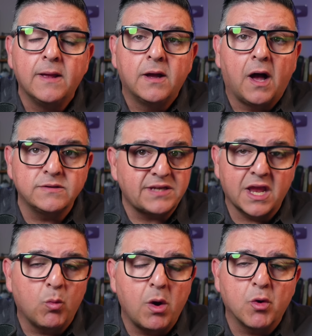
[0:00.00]
I'll say
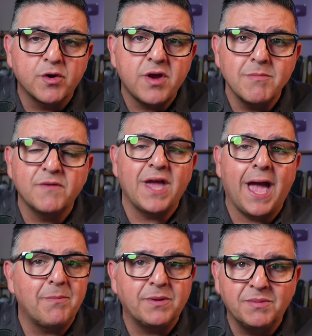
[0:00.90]
it one more time. If you
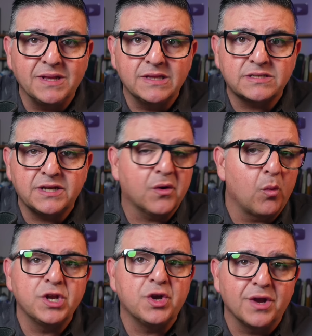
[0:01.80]
happen to be listening or
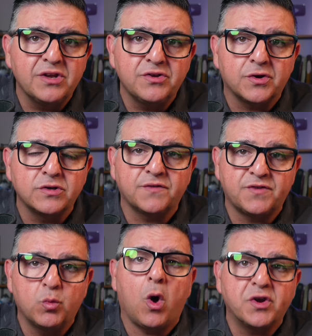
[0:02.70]
one of your interns, if you
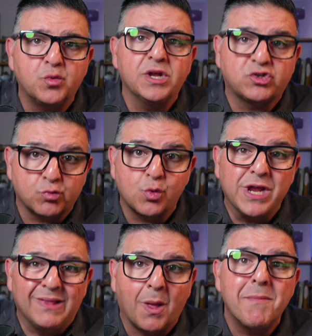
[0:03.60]
want to reach
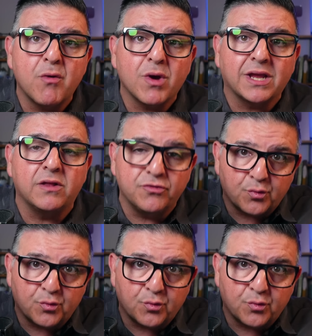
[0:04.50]
real Americans